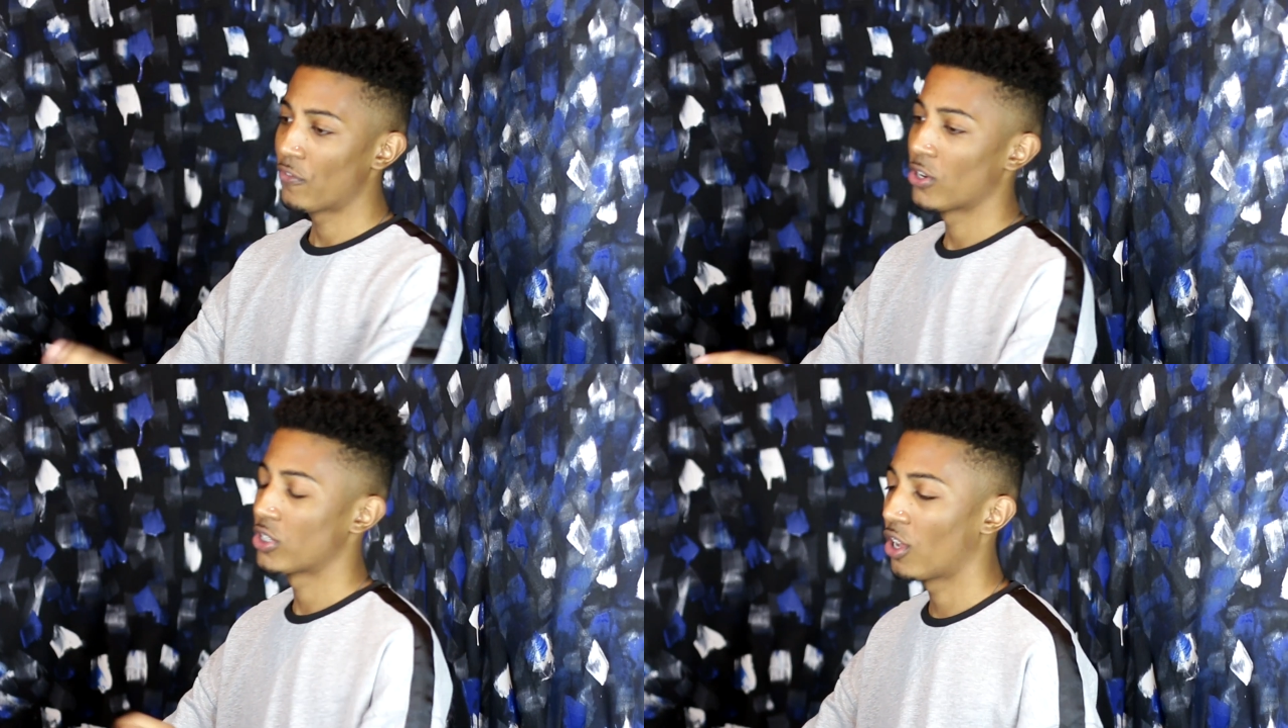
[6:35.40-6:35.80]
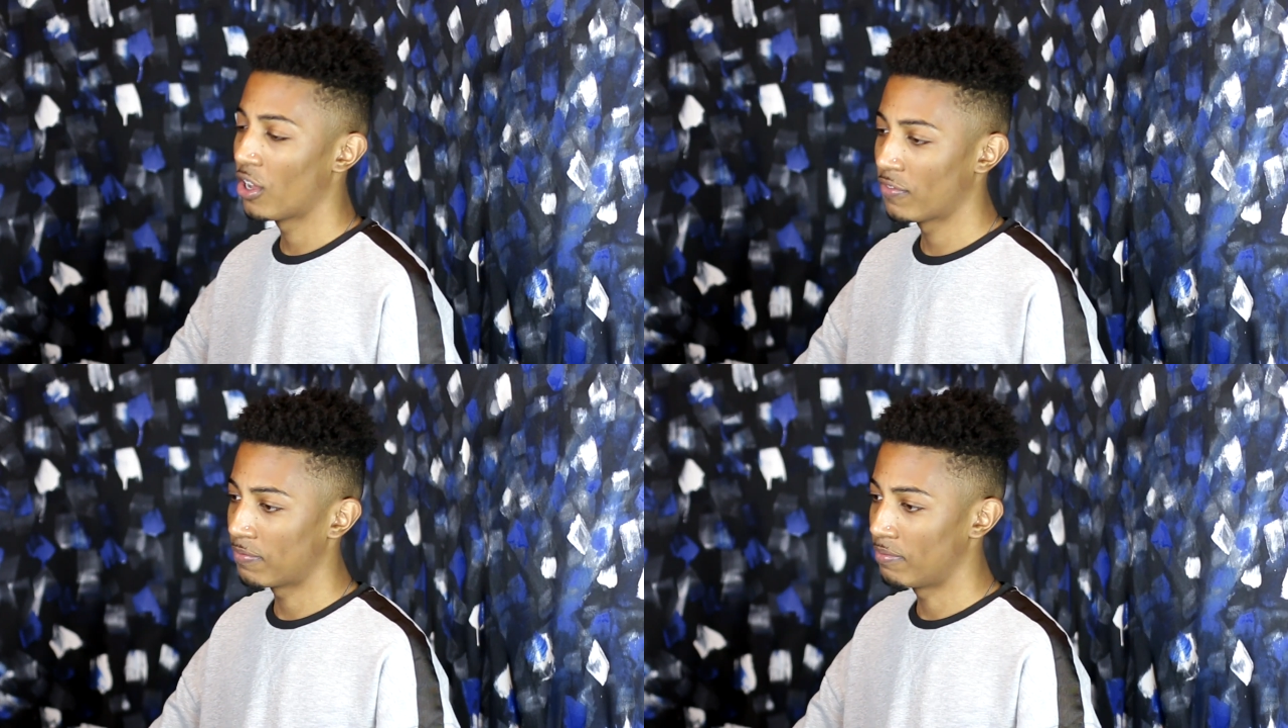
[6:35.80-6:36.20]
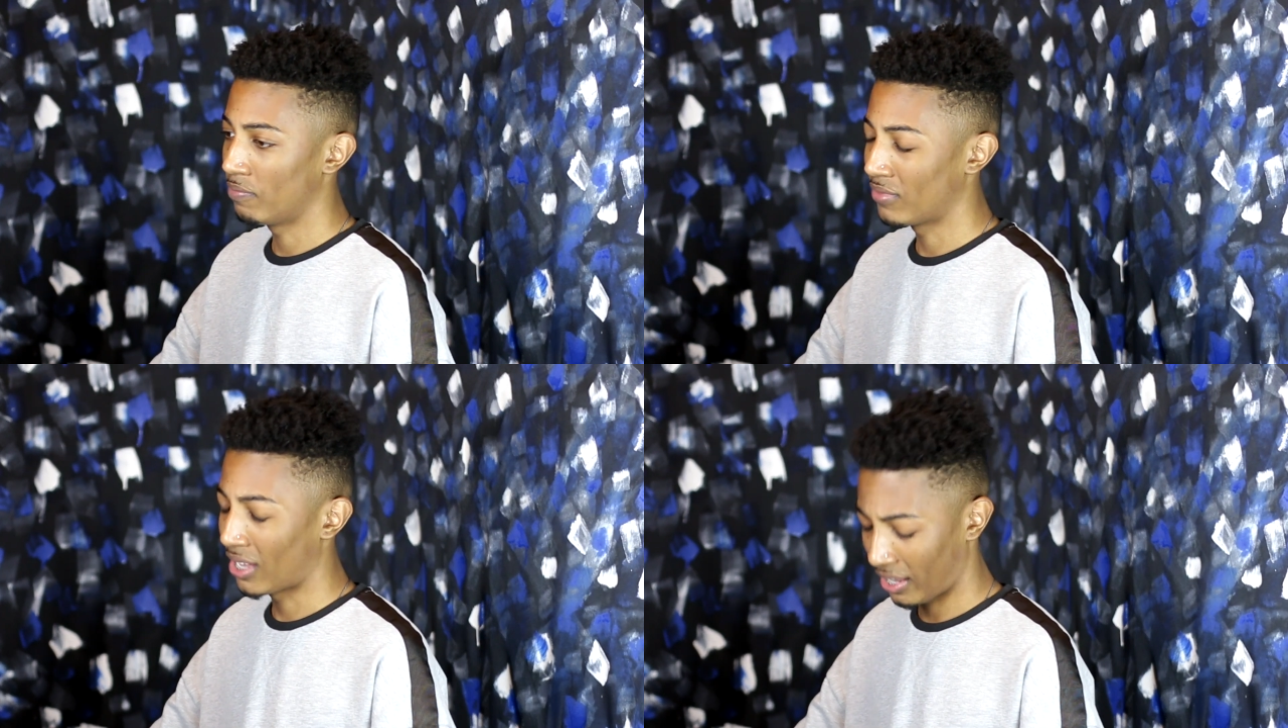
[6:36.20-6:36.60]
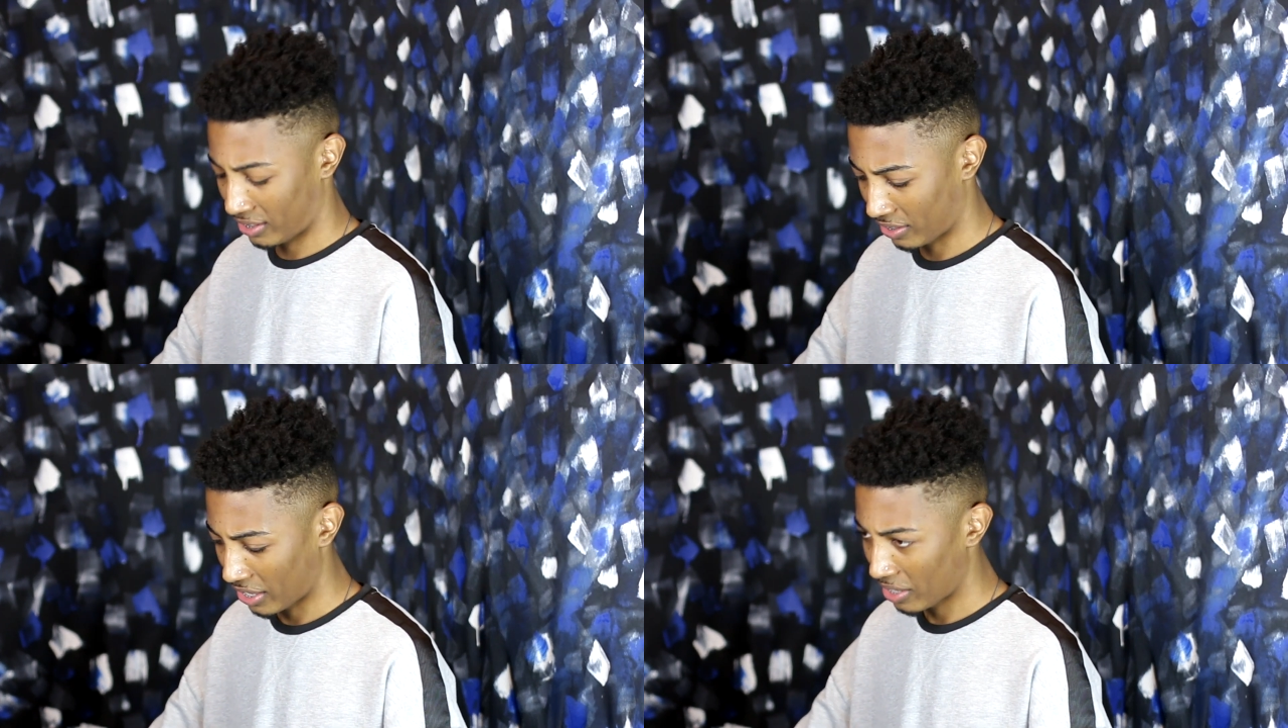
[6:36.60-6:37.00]
First off, I'd like
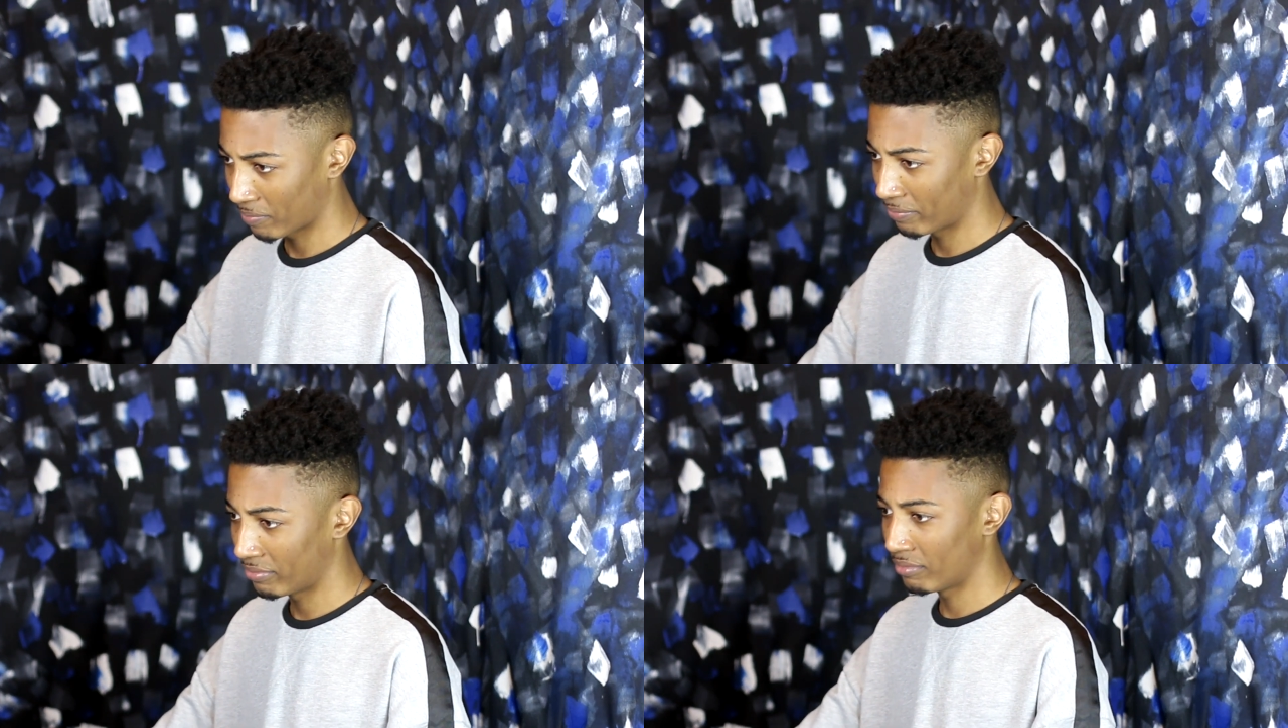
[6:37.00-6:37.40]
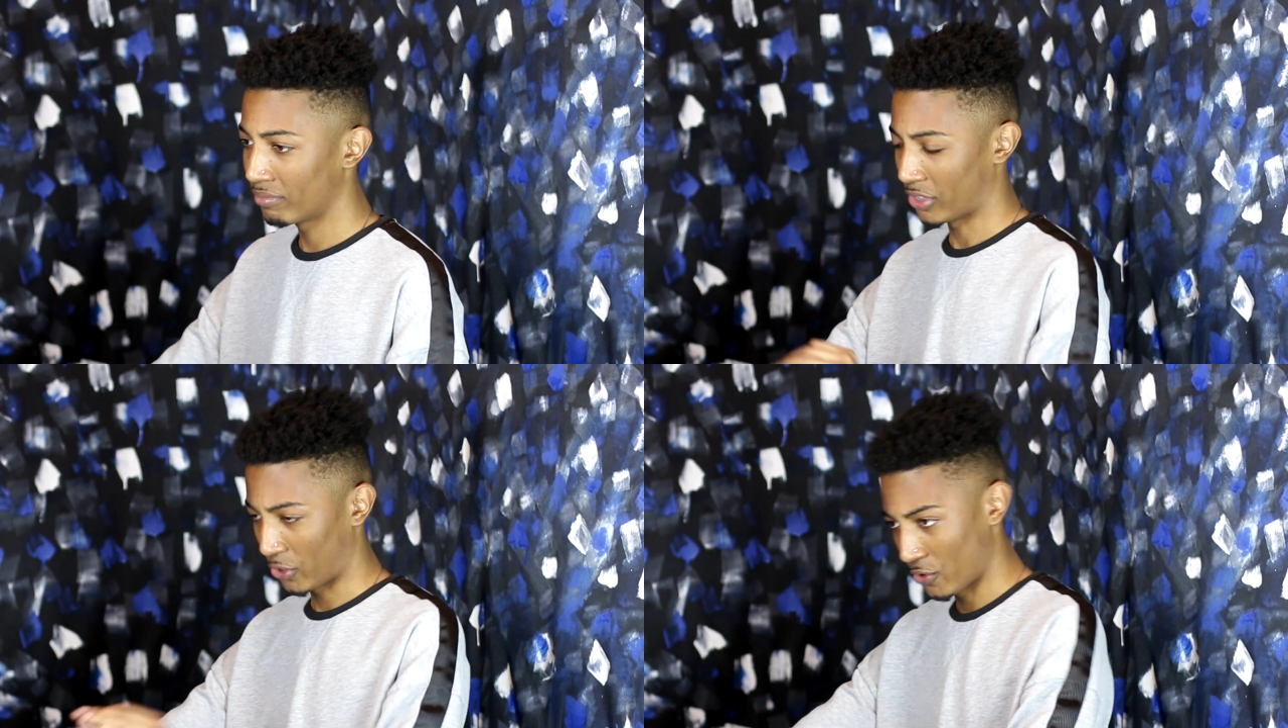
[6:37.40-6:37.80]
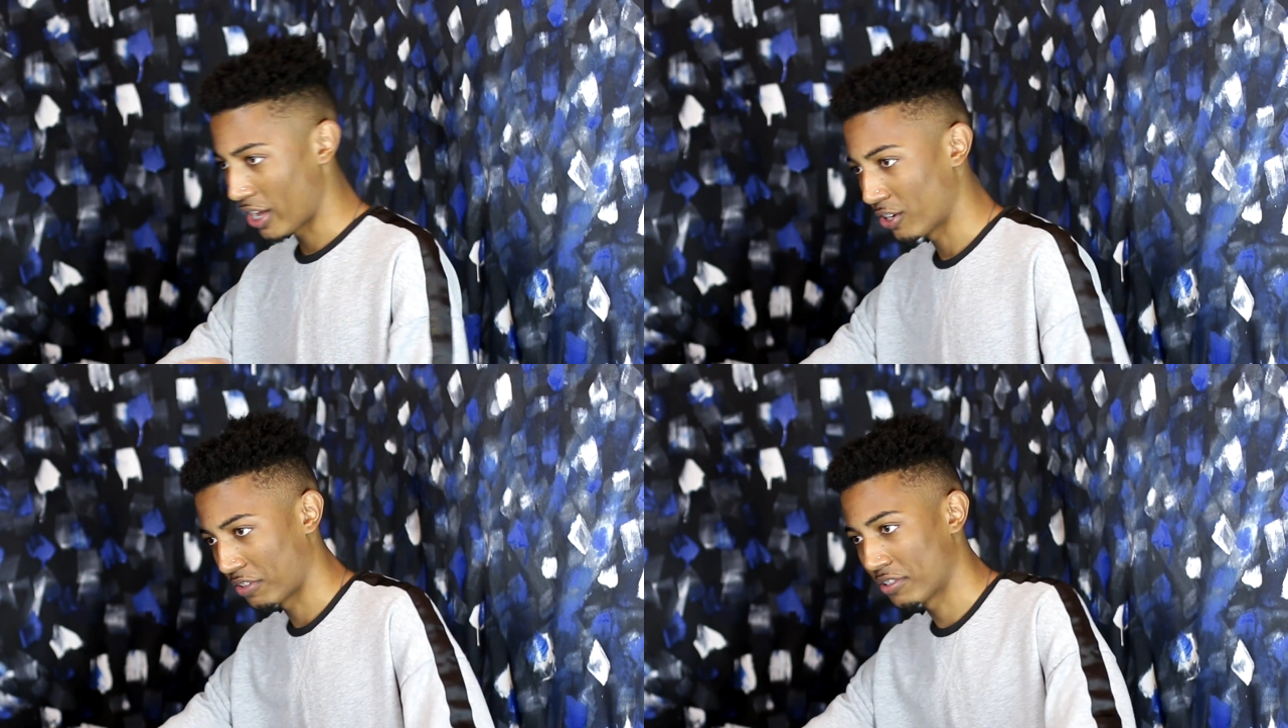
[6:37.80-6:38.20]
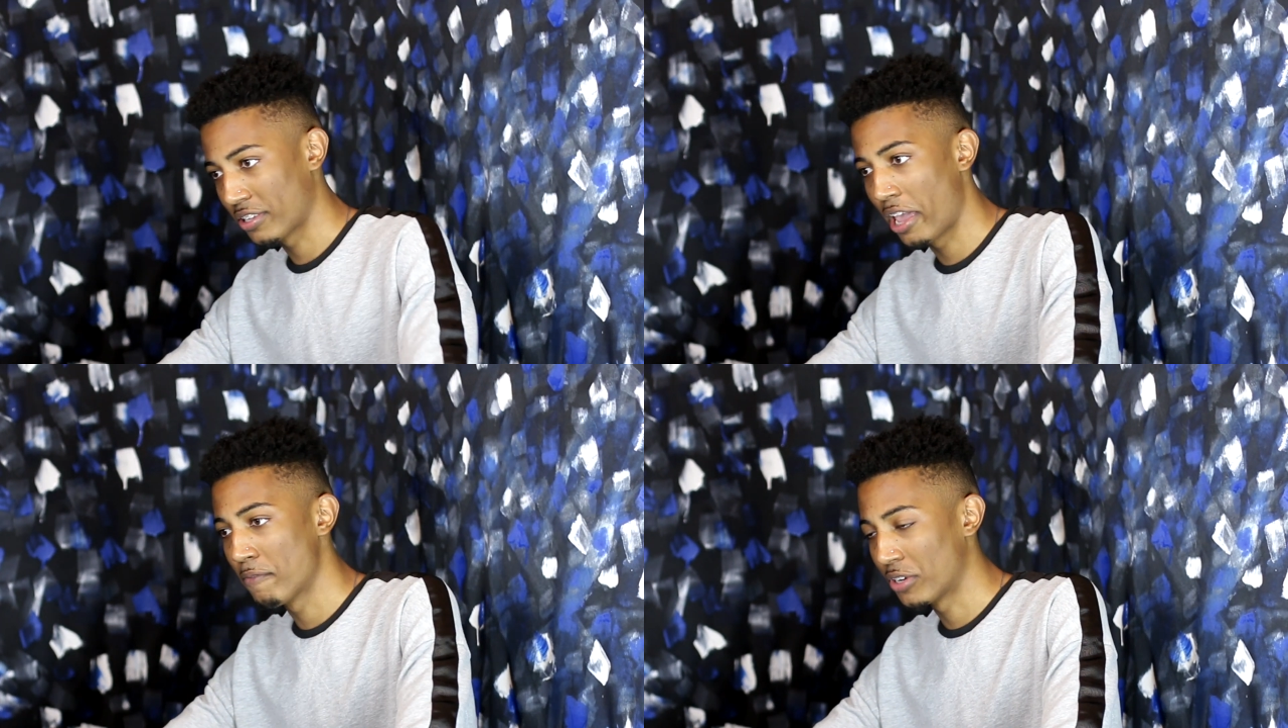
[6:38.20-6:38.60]
to thank the creators of this
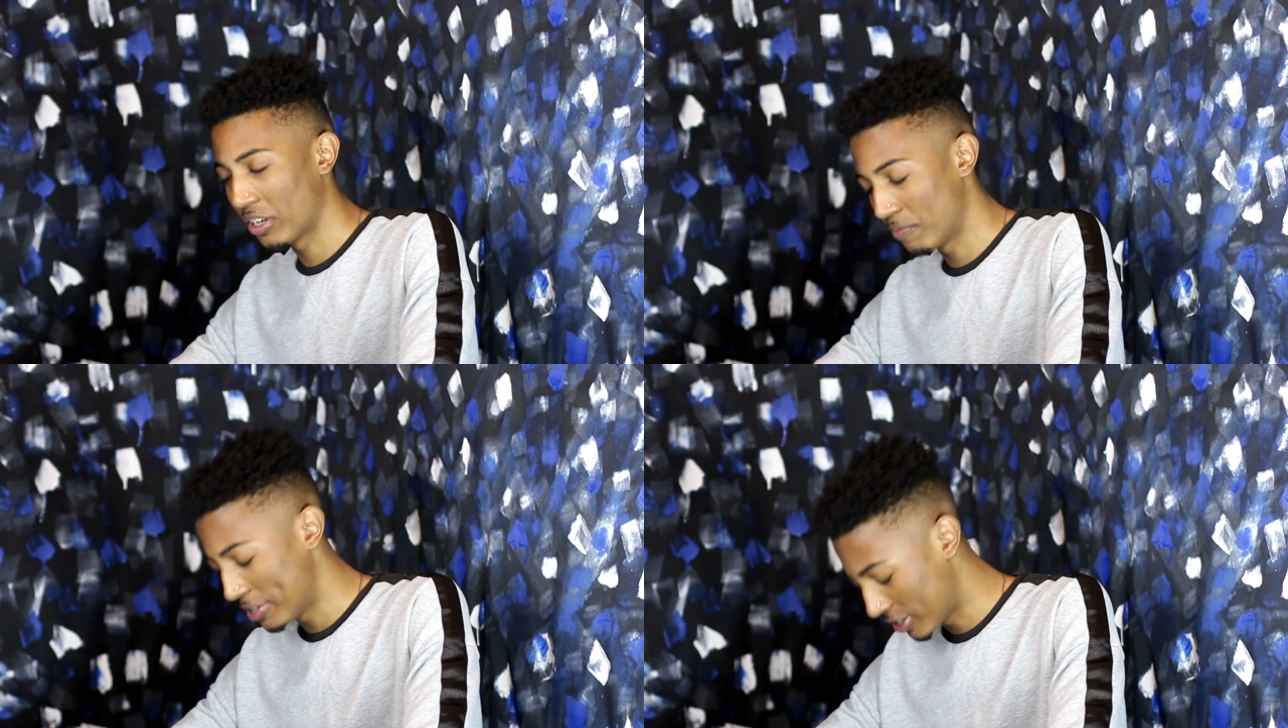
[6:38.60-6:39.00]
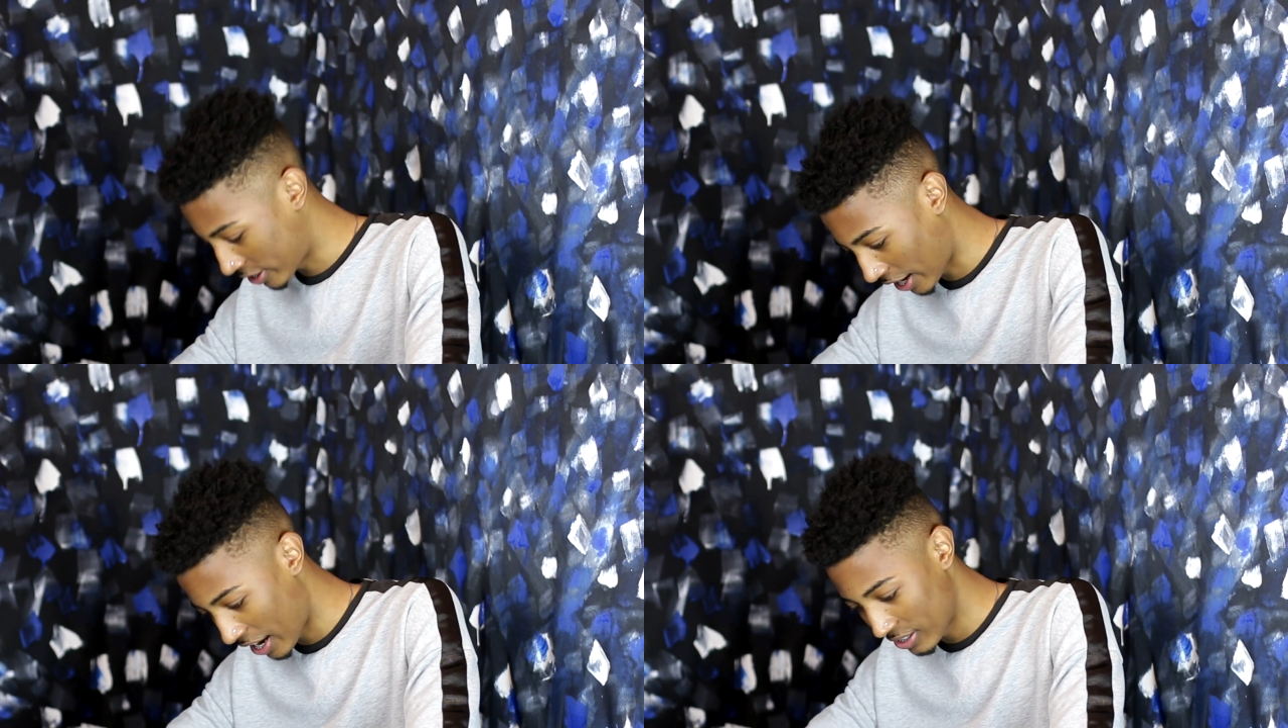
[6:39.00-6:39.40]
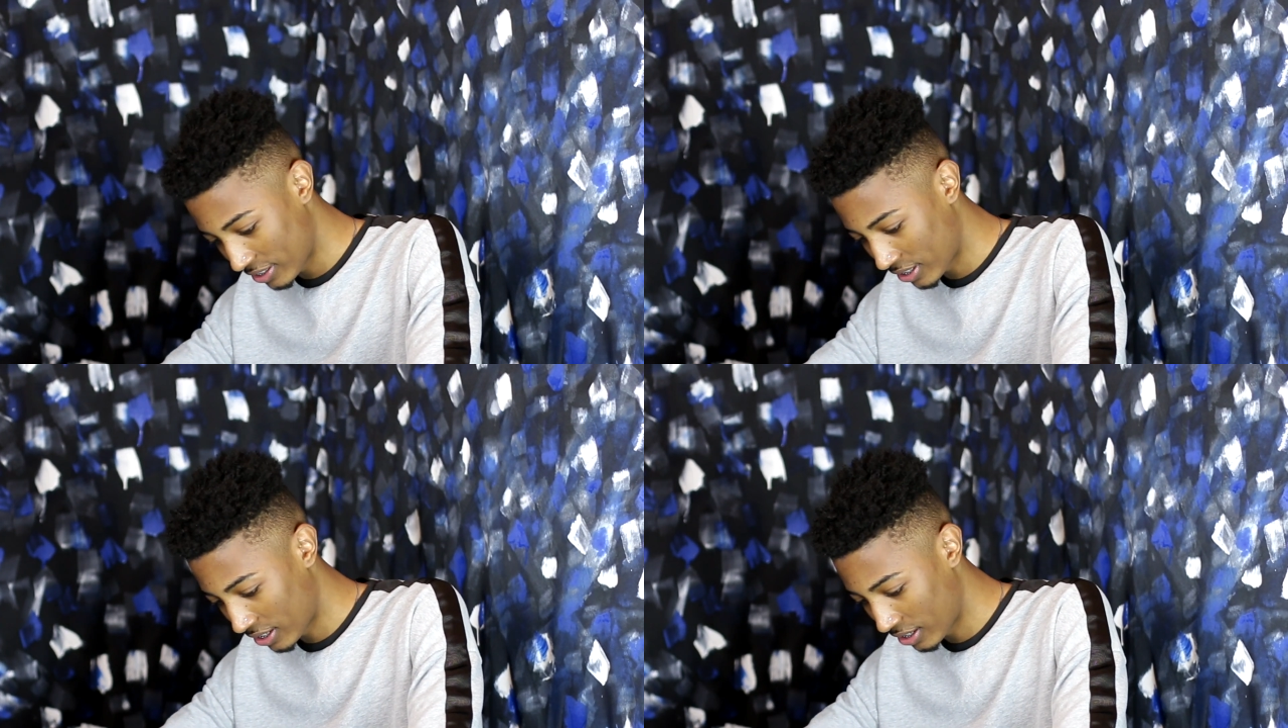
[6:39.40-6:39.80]
game for giving me this chance.